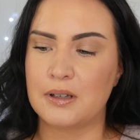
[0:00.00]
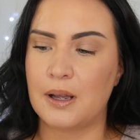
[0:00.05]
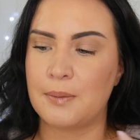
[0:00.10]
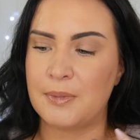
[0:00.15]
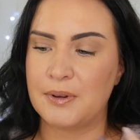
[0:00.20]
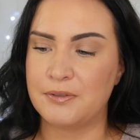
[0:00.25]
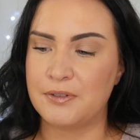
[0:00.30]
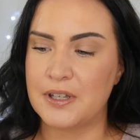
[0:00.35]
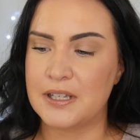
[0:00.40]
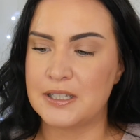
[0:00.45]

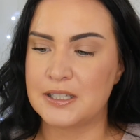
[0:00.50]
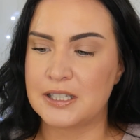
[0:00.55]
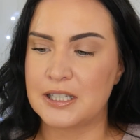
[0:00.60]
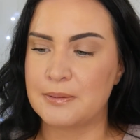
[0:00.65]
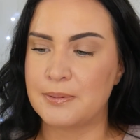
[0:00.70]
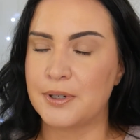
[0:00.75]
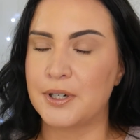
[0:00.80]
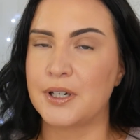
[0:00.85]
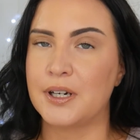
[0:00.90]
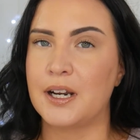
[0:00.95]
I'm a face
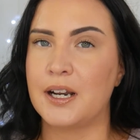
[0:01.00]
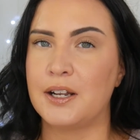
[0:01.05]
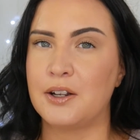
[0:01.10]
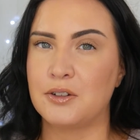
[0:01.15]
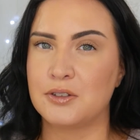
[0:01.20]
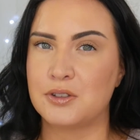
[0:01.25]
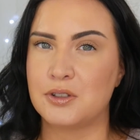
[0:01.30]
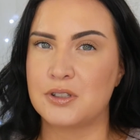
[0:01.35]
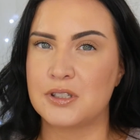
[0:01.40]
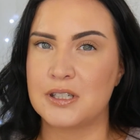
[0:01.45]
sleeper, and I
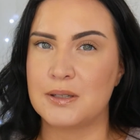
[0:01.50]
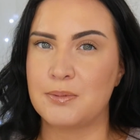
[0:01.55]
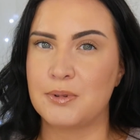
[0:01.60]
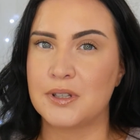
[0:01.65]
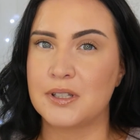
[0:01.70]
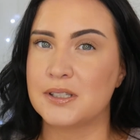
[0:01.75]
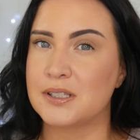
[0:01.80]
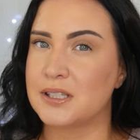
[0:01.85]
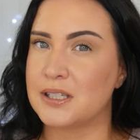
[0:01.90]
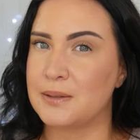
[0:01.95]
also sleep
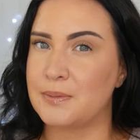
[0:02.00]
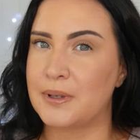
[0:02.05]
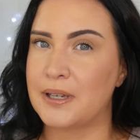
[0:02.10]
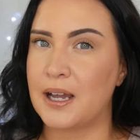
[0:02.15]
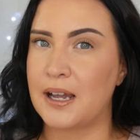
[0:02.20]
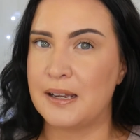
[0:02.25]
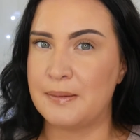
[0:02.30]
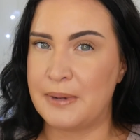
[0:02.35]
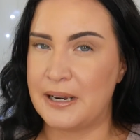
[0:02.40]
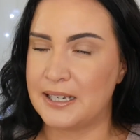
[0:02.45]
with a
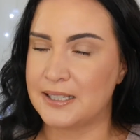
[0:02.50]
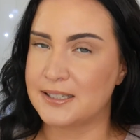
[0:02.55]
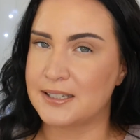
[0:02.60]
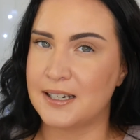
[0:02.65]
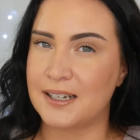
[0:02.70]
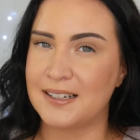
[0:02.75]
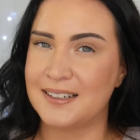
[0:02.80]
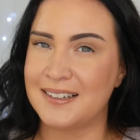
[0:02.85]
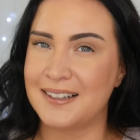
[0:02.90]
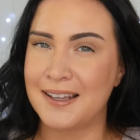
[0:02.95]
sleeping eye
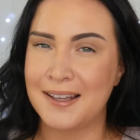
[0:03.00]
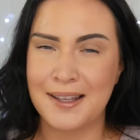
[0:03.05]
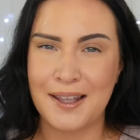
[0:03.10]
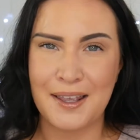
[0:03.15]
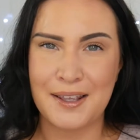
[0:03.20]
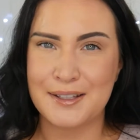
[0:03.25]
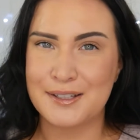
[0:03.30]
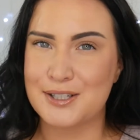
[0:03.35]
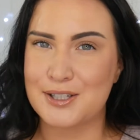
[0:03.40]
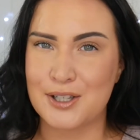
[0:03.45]
mask on,
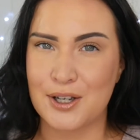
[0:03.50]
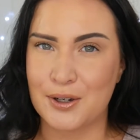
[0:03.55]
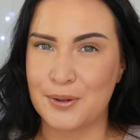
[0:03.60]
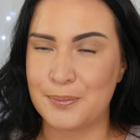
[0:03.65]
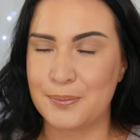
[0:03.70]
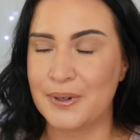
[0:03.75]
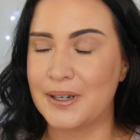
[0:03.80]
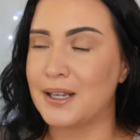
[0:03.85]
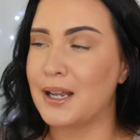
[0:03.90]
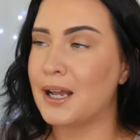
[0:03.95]

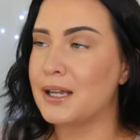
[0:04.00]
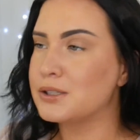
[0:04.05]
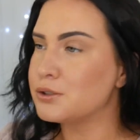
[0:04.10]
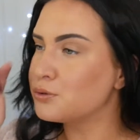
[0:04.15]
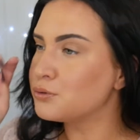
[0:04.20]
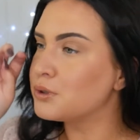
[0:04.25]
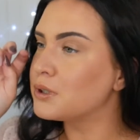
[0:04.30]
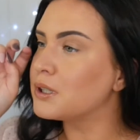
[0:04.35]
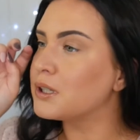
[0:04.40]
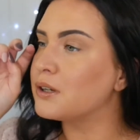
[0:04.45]
so but it
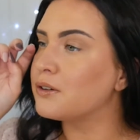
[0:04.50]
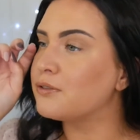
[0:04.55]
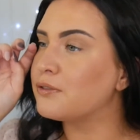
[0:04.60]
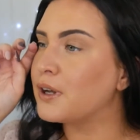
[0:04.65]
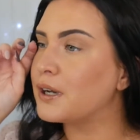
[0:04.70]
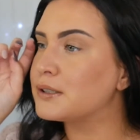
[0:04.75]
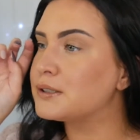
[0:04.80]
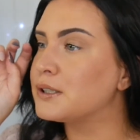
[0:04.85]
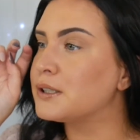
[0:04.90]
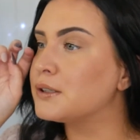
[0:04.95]
hasn't really
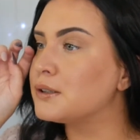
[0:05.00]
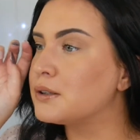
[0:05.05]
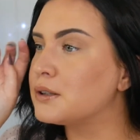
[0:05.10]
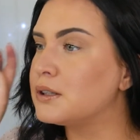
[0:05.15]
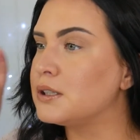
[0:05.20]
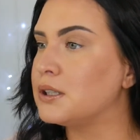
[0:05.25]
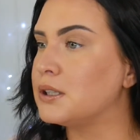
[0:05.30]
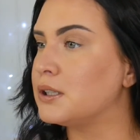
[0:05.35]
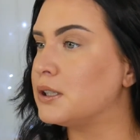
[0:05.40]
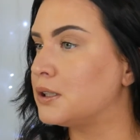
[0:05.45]
affected
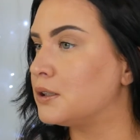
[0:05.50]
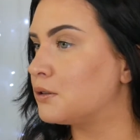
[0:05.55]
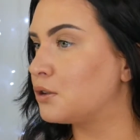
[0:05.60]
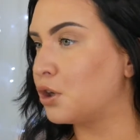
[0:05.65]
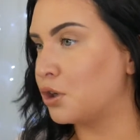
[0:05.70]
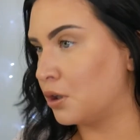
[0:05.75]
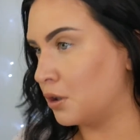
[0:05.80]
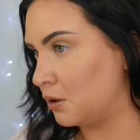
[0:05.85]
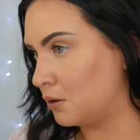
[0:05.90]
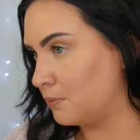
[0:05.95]
the
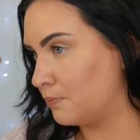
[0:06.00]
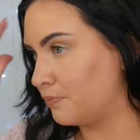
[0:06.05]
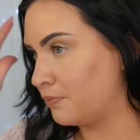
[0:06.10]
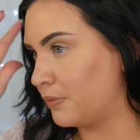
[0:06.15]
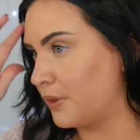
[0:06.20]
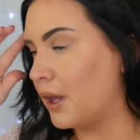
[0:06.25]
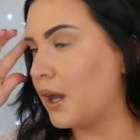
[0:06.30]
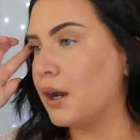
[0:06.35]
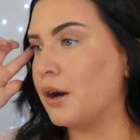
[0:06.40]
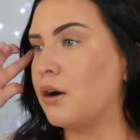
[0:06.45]
curl
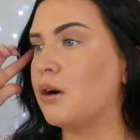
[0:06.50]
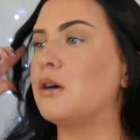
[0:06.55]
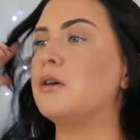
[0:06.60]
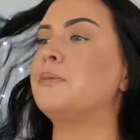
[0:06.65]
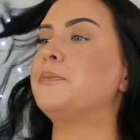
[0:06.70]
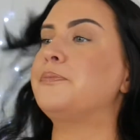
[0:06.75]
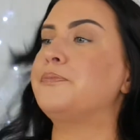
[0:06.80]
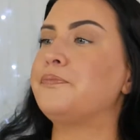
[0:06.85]
at all.